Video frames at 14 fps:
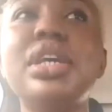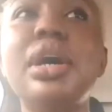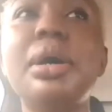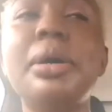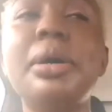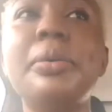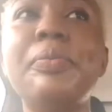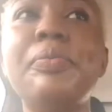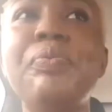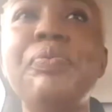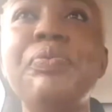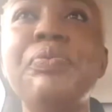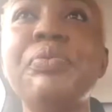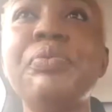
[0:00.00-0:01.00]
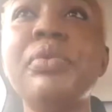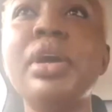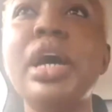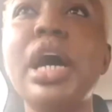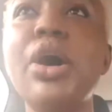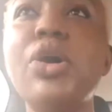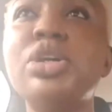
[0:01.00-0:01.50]
um
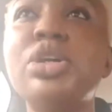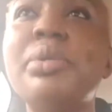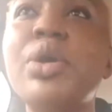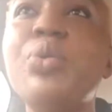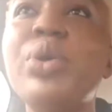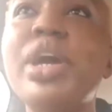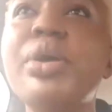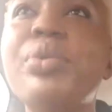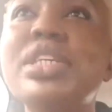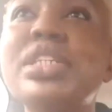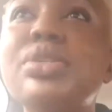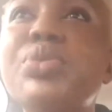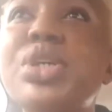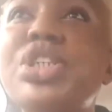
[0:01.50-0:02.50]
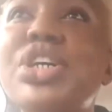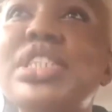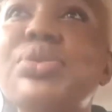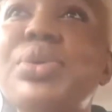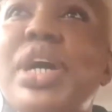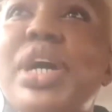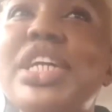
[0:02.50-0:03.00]
I was on my way.
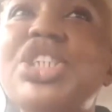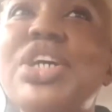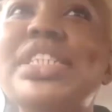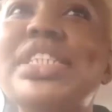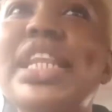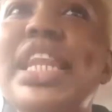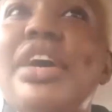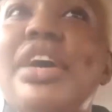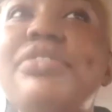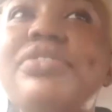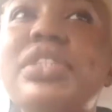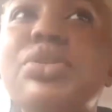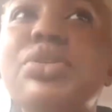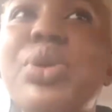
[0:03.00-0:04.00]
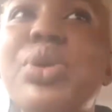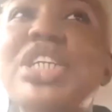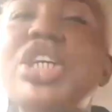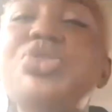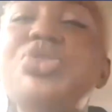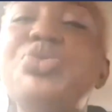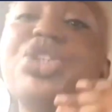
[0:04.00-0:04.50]
We had just left. We had
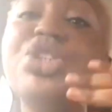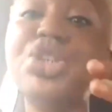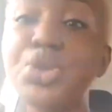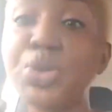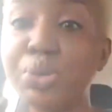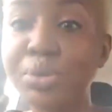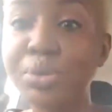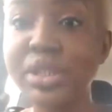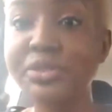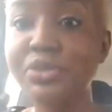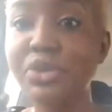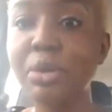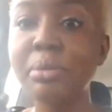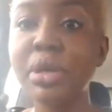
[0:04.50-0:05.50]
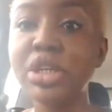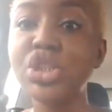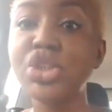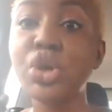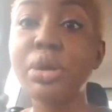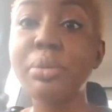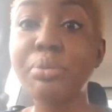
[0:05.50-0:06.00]
just resumed from a
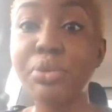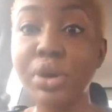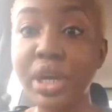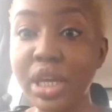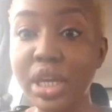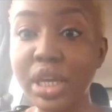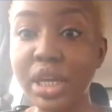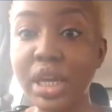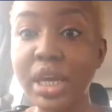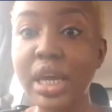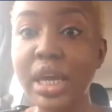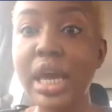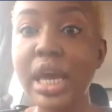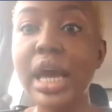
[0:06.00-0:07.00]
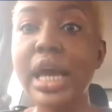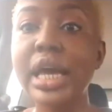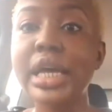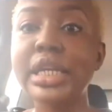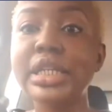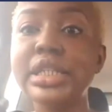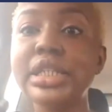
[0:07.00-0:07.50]
short break,
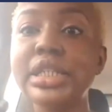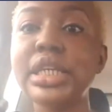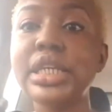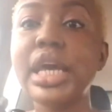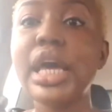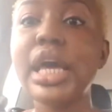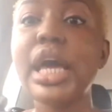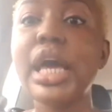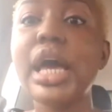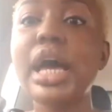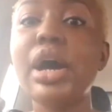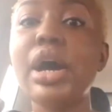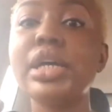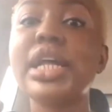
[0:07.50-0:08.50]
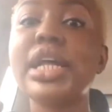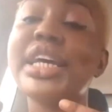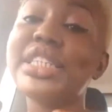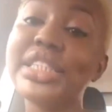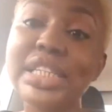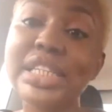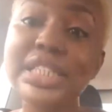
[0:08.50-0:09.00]
and
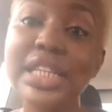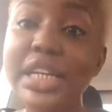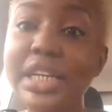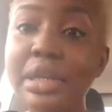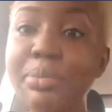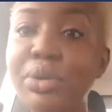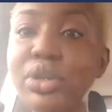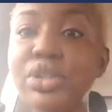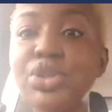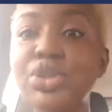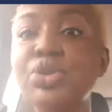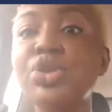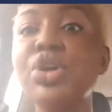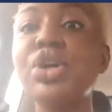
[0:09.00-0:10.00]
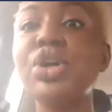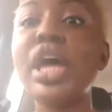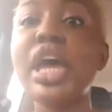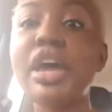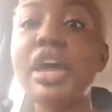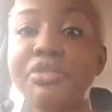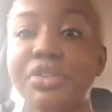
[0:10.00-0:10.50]
classes had started, but not
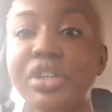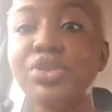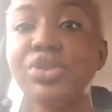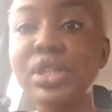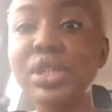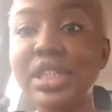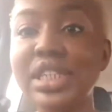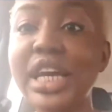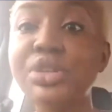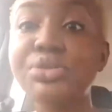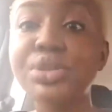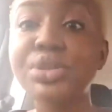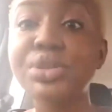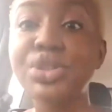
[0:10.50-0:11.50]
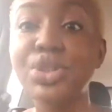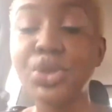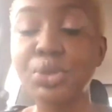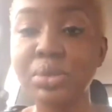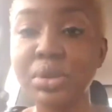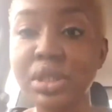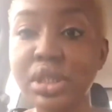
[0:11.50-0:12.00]
every student had
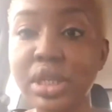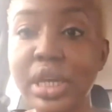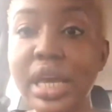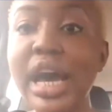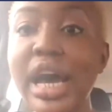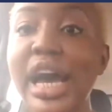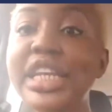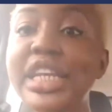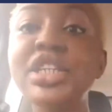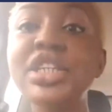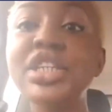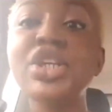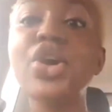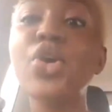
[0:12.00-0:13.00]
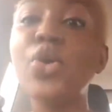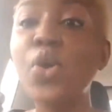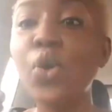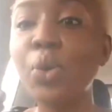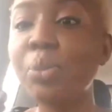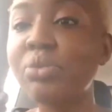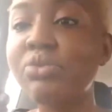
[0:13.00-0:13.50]
resumed. I didn't go
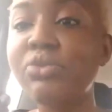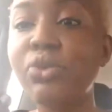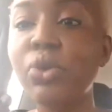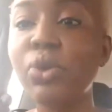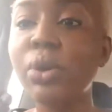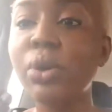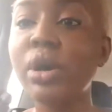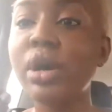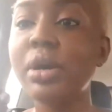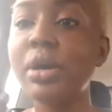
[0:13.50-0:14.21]
home for